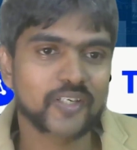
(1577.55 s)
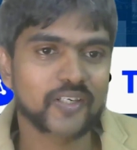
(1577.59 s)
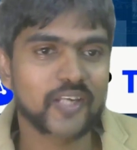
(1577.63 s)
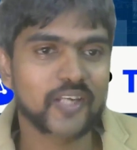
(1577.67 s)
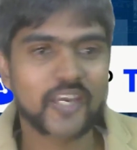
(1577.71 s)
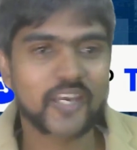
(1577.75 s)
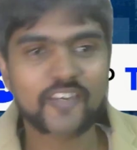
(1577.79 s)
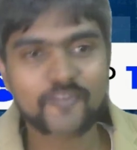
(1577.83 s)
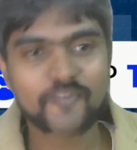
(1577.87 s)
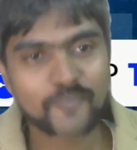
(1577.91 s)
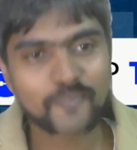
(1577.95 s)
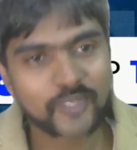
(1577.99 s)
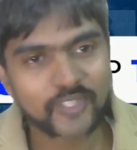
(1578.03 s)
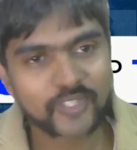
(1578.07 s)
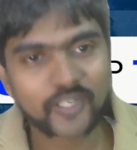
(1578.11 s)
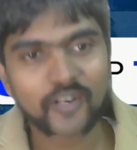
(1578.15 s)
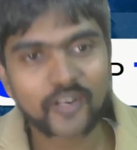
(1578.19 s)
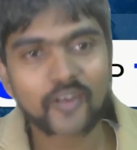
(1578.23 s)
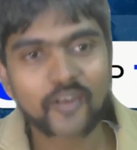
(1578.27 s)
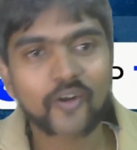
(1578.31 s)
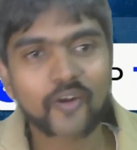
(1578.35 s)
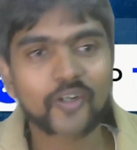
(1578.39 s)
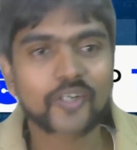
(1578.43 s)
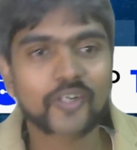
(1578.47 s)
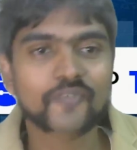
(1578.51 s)
Life may there are
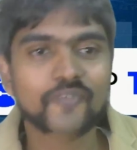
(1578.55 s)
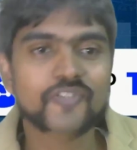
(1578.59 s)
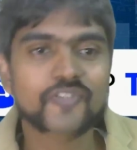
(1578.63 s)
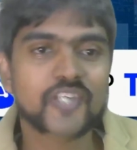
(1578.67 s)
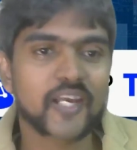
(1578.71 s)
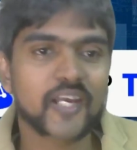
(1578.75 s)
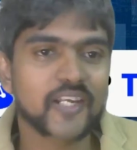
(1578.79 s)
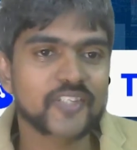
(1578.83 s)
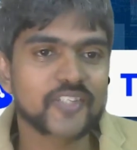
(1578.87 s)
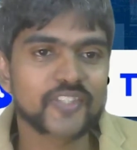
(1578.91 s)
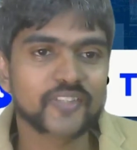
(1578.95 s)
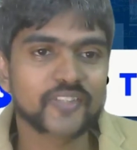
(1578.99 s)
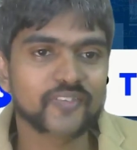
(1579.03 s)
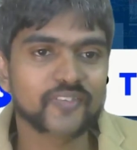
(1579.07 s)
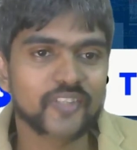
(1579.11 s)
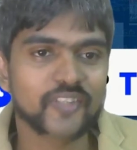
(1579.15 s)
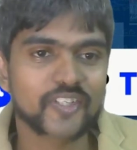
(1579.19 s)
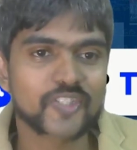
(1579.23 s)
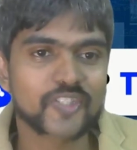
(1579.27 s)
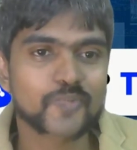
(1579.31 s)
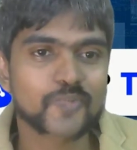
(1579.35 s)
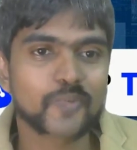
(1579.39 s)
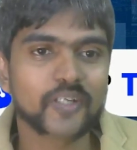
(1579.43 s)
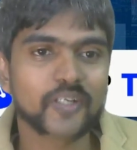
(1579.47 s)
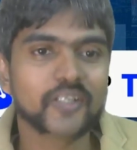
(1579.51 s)
a lot of challenging
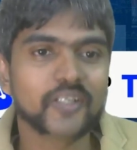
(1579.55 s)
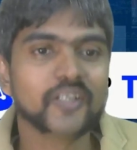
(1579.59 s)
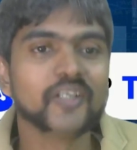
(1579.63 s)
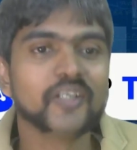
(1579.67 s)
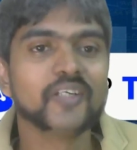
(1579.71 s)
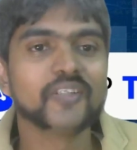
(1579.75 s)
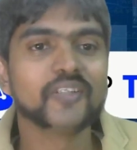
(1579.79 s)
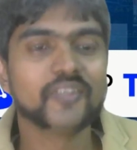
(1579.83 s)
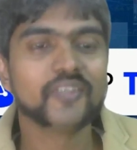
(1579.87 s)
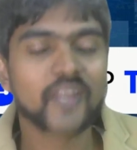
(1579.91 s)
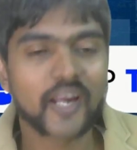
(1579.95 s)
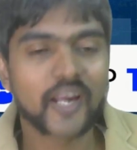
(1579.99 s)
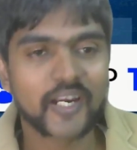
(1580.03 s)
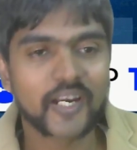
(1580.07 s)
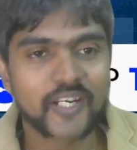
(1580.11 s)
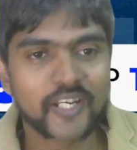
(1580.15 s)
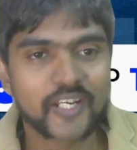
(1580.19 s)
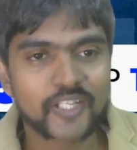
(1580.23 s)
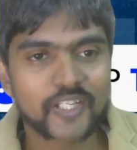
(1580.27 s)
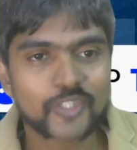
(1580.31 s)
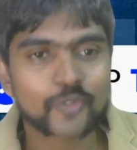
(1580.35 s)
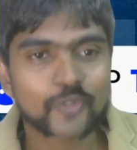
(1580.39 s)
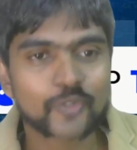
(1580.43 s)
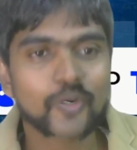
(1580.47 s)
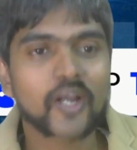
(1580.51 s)
things, but the idea
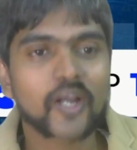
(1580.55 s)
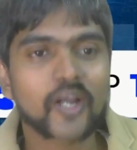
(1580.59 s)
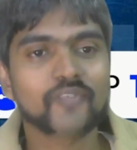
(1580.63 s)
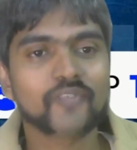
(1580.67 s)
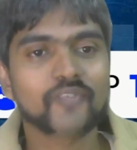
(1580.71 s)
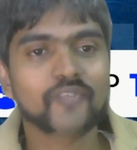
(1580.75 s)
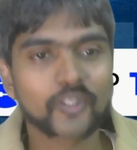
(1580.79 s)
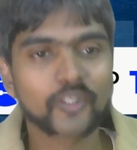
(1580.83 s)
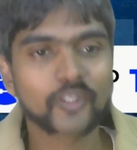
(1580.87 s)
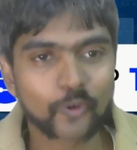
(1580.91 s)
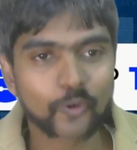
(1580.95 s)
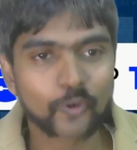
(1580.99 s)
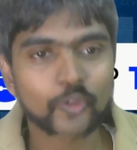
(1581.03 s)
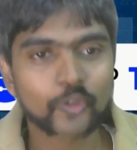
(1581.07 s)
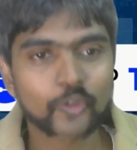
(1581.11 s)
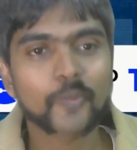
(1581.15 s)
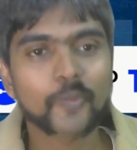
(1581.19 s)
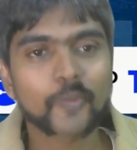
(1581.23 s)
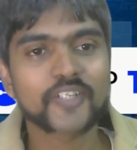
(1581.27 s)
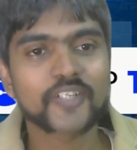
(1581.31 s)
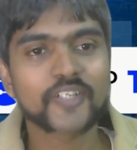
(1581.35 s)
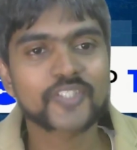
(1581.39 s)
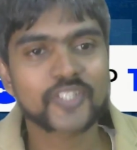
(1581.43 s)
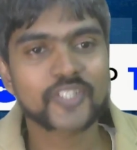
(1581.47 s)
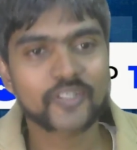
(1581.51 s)
is to have that growth
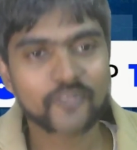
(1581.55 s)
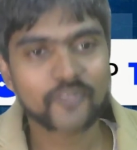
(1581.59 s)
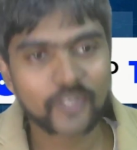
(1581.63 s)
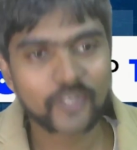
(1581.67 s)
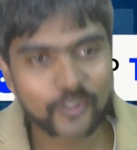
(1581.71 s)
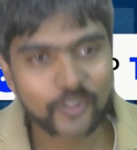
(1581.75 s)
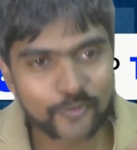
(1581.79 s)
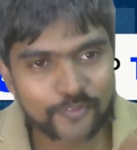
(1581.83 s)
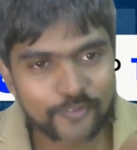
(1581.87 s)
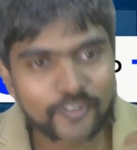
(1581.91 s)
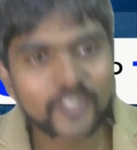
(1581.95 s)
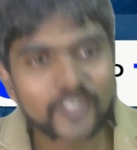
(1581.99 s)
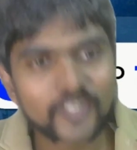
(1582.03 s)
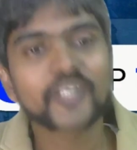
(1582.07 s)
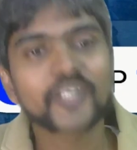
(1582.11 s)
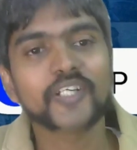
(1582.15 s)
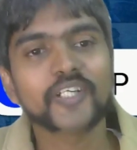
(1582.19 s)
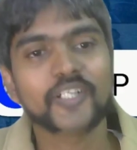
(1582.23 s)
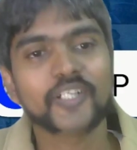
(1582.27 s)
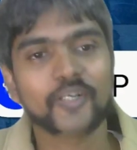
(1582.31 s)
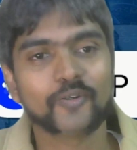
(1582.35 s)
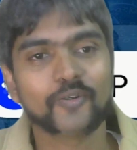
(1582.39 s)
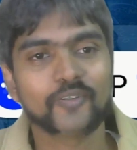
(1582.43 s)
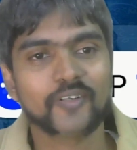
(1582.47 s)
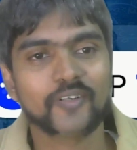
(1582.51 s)
mindset where you figure
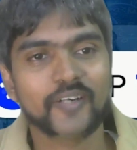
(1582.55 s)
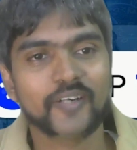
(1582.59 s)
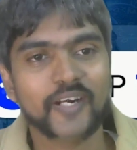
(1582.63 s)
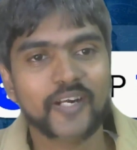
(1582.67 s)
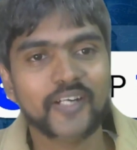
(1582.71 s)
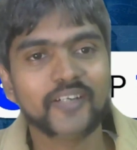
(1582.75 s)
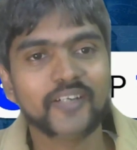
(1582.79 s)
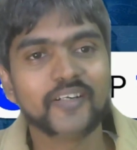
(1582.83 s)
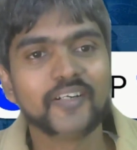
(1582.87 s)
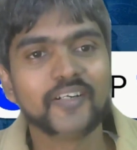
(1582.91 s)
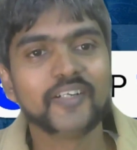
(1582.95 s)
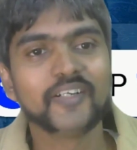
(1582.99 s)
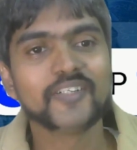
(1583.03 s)
it out, right?